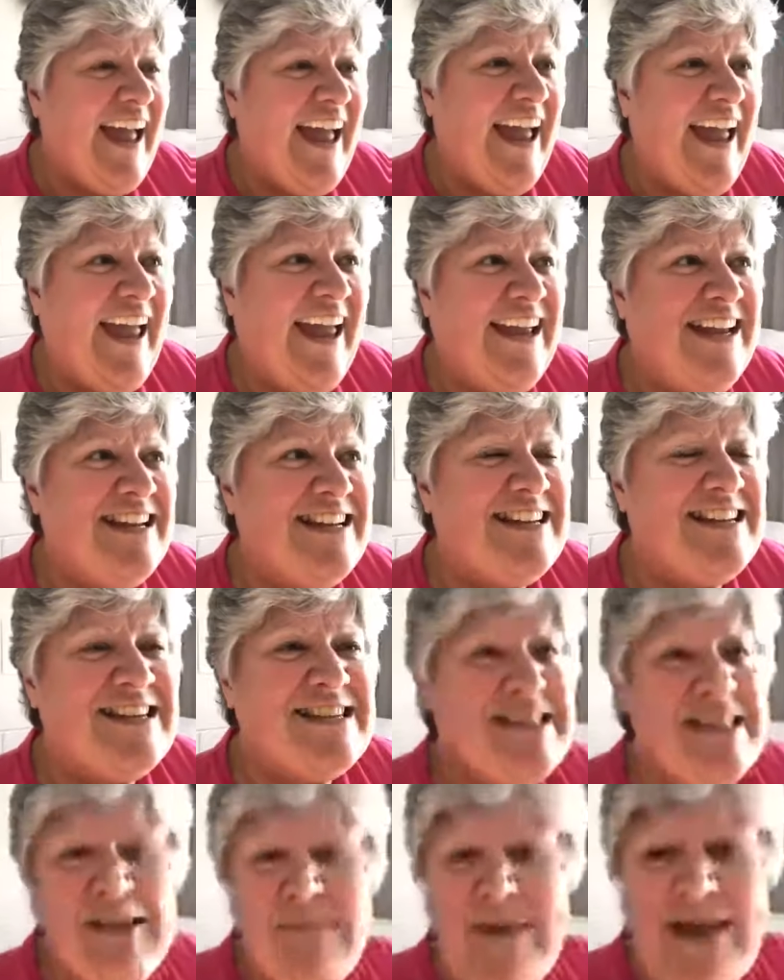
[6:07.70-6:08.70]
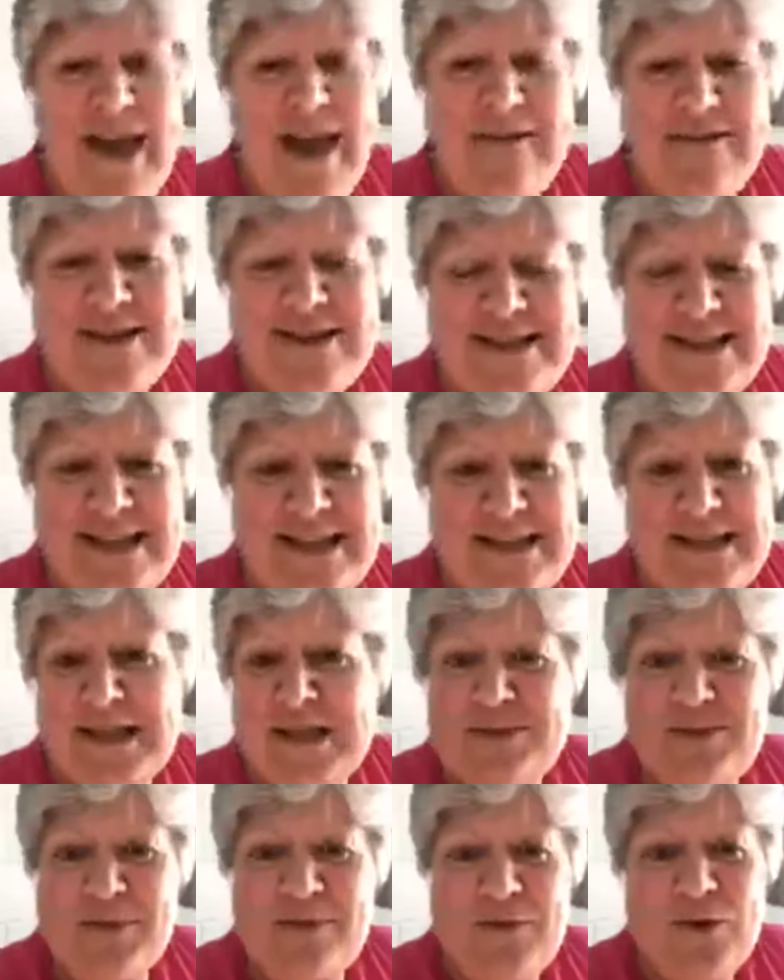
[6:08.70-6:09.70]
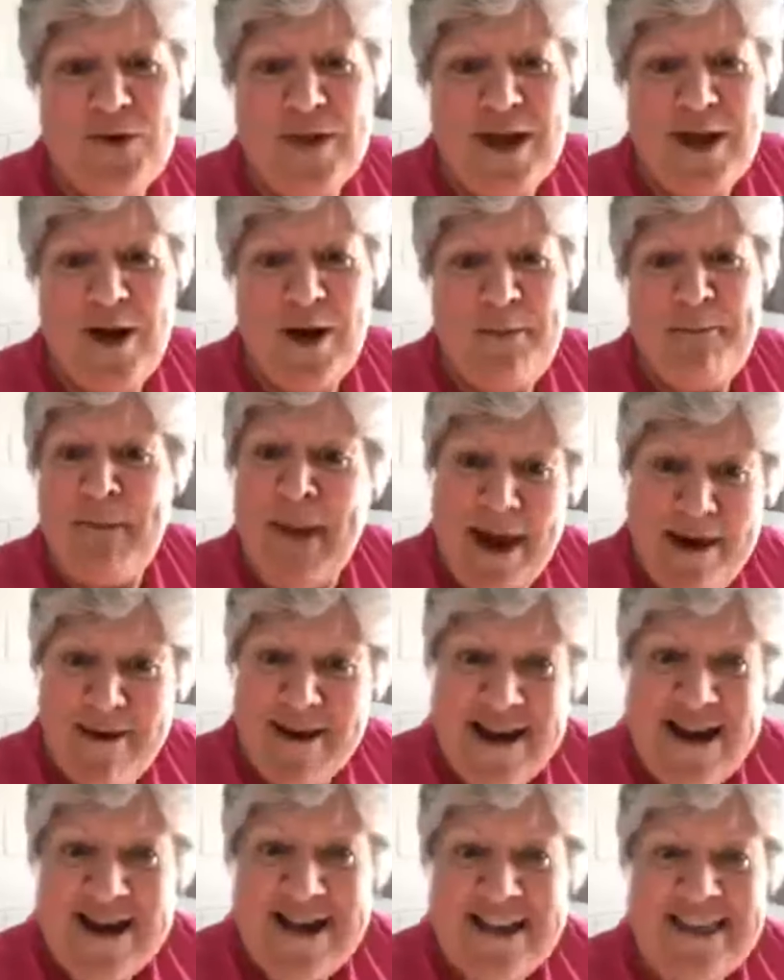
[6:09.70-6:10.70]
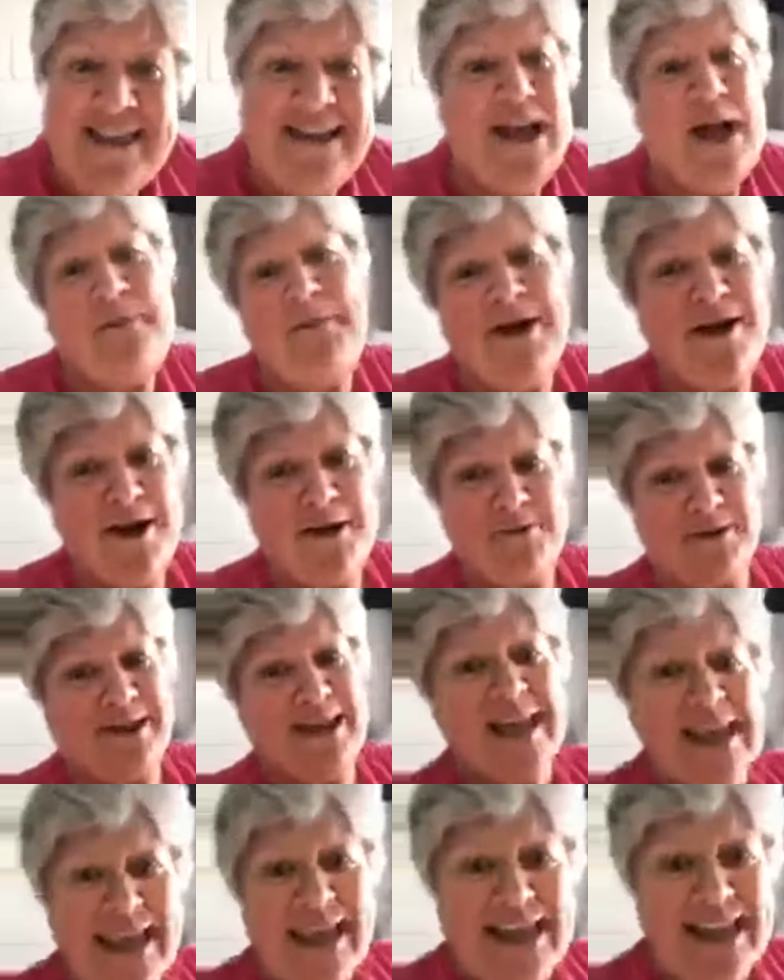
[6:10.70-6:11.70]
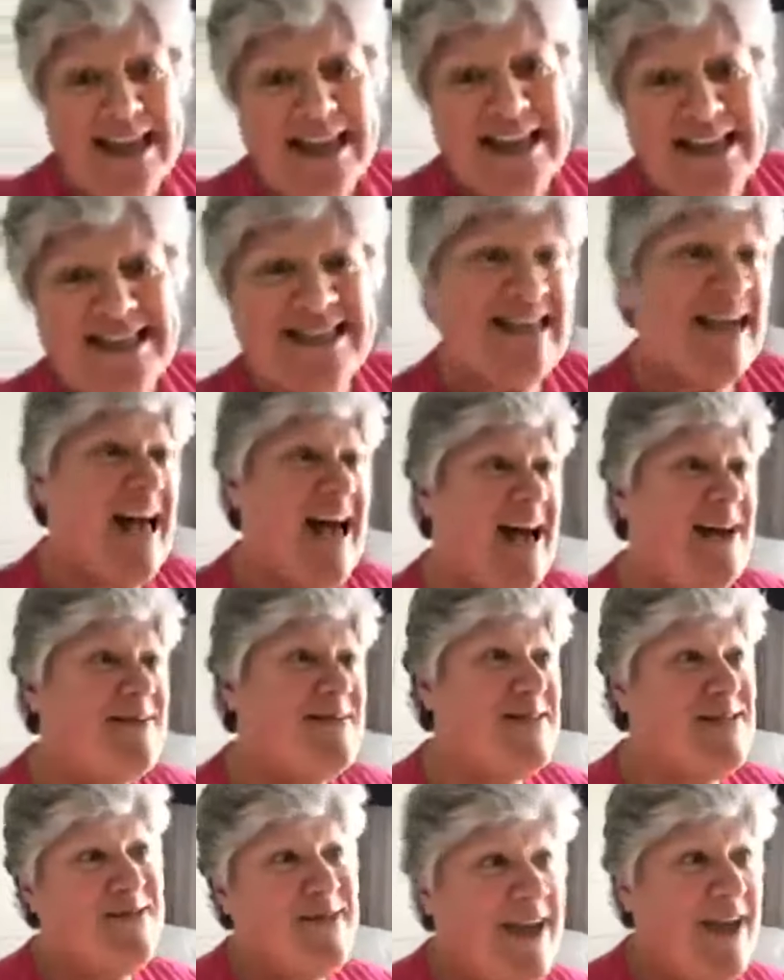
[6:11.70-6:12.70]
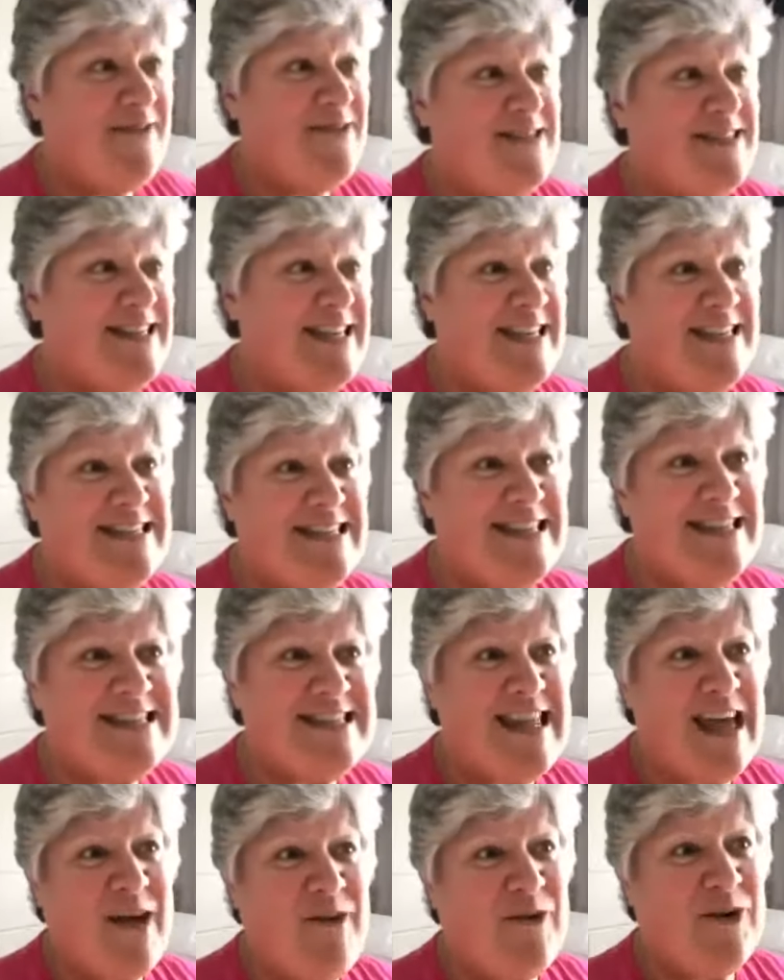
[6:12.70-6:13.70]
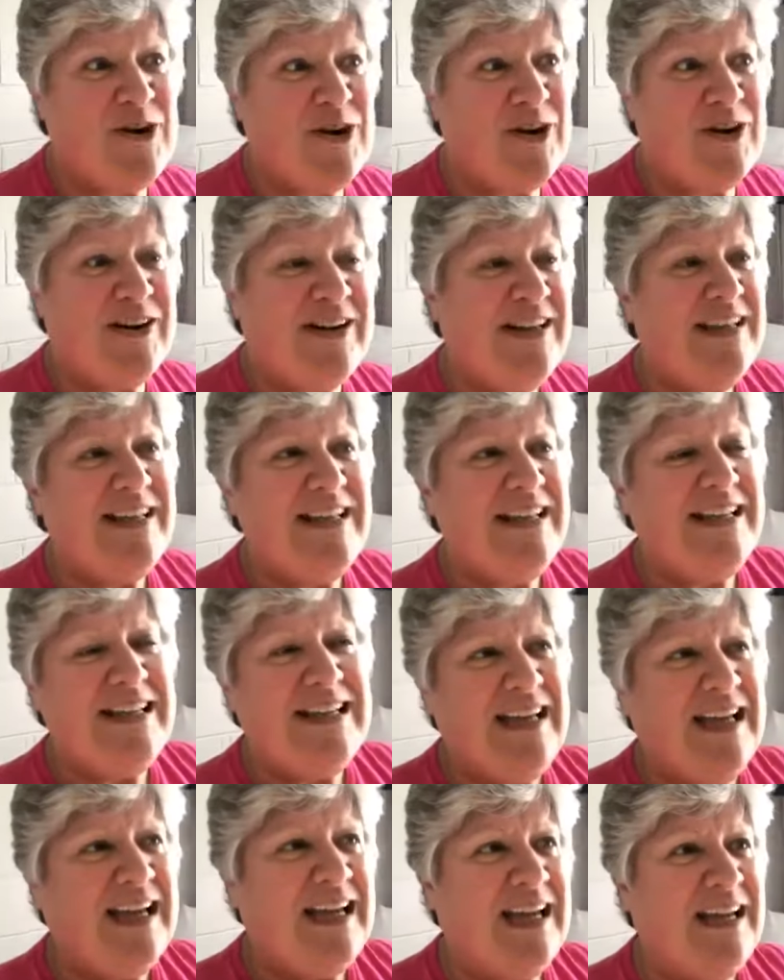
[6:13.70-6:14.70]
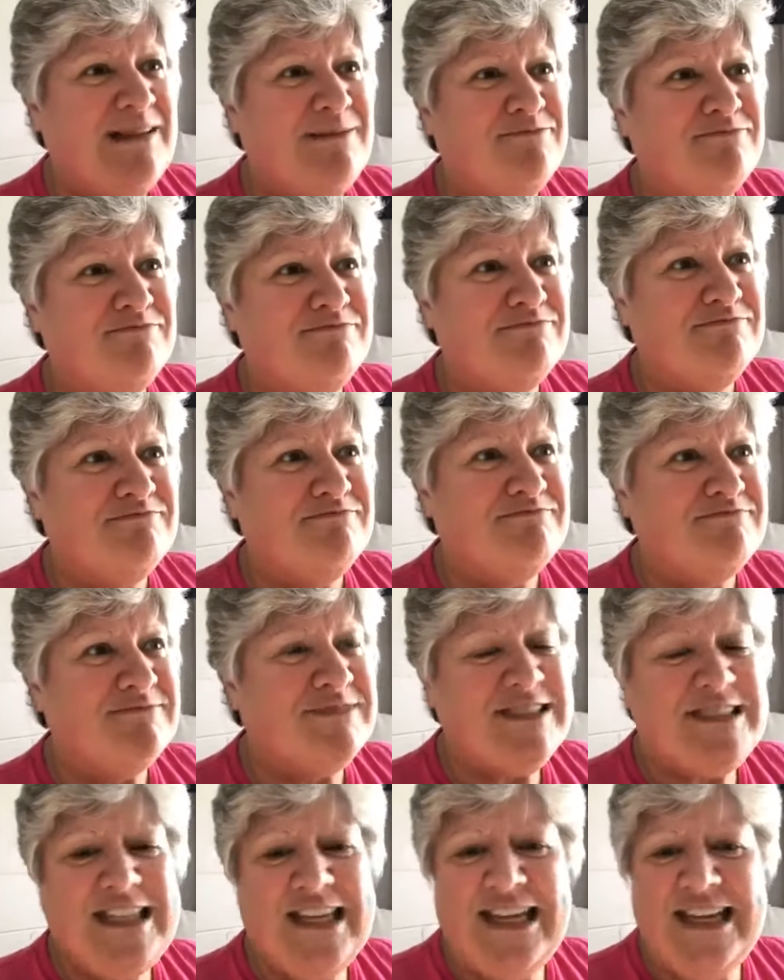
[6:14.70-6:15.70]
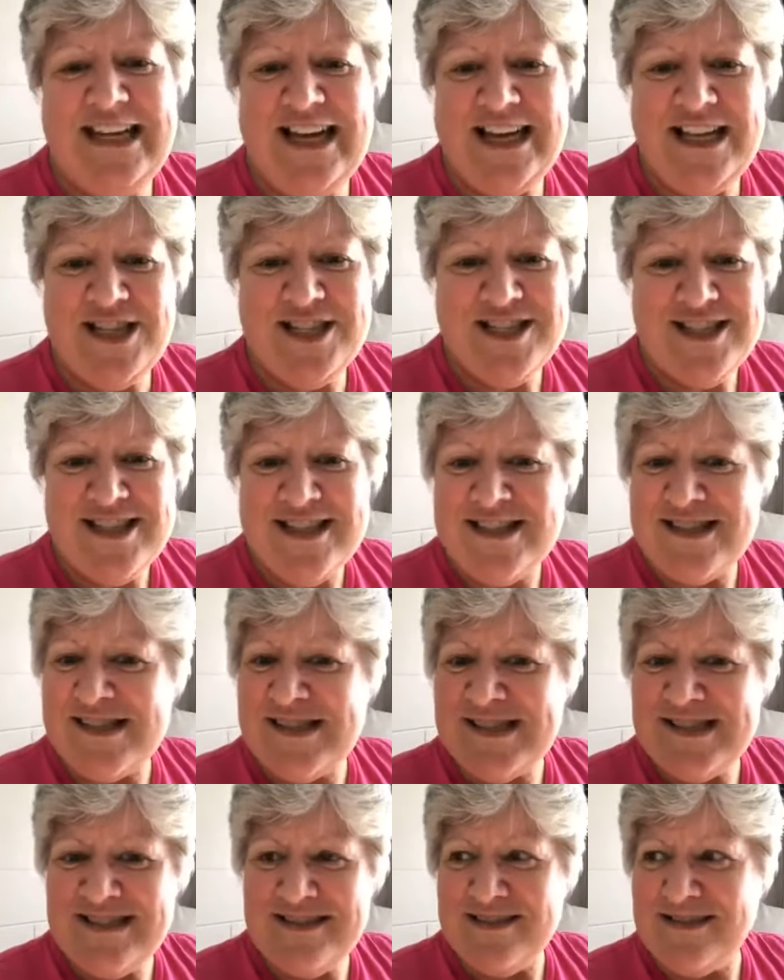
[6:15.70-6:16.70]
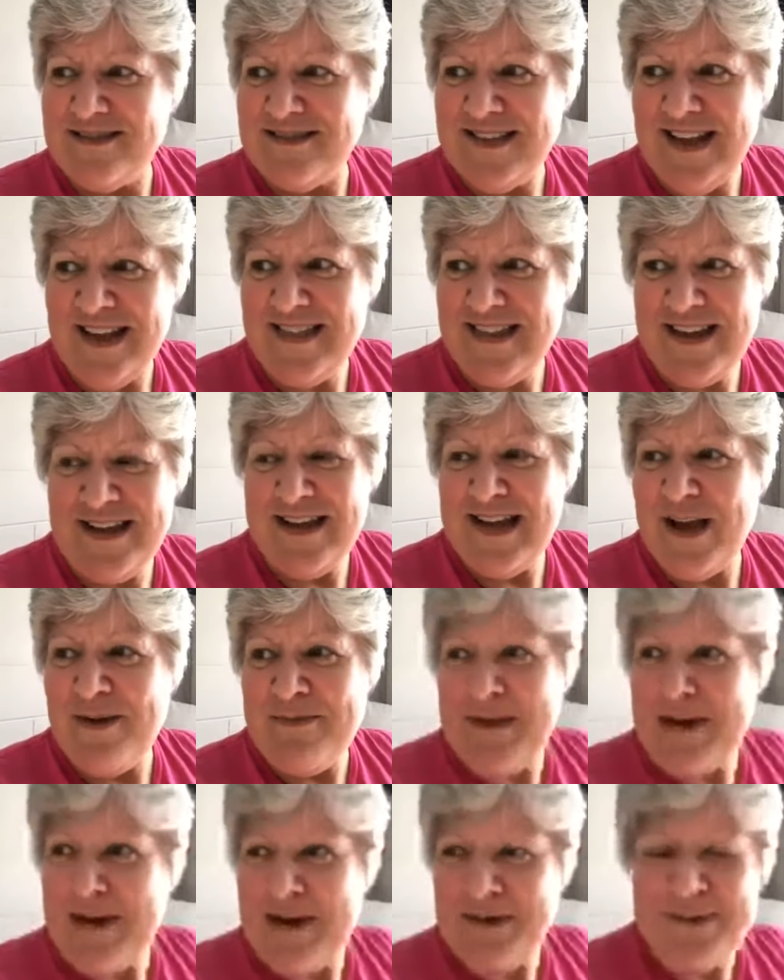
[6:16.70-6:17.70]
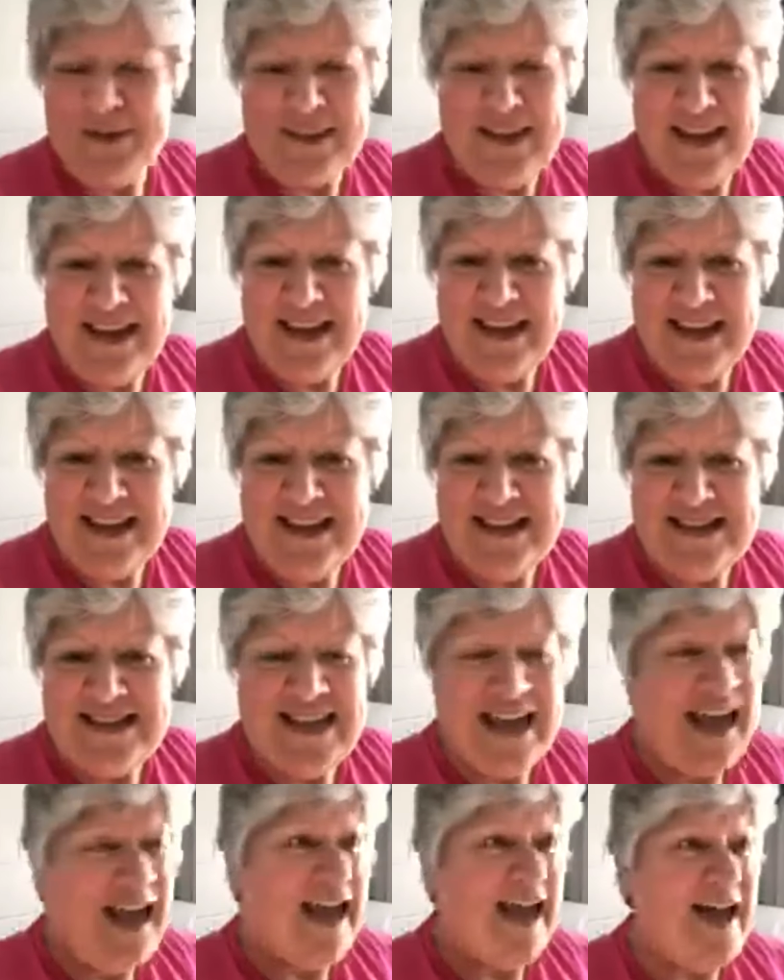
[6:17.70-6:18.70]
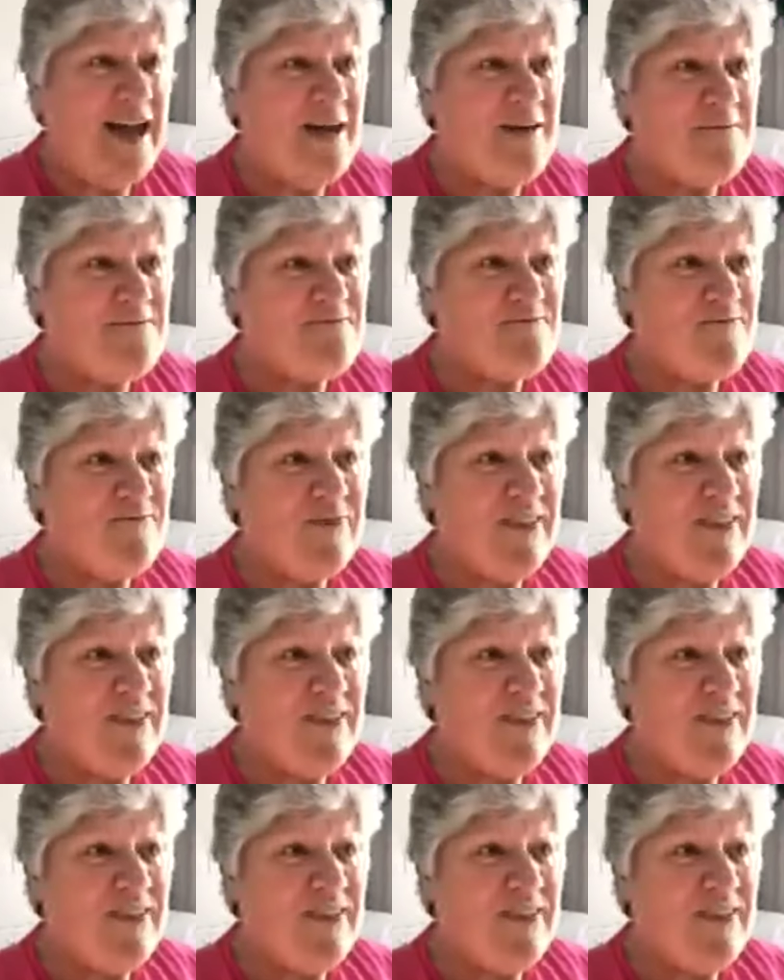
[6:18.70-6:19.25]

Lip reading: And some I haven't seen since before they got married and they're now married with kids. Some I haven't seen since they were teenagers and they're now married with kids. I'm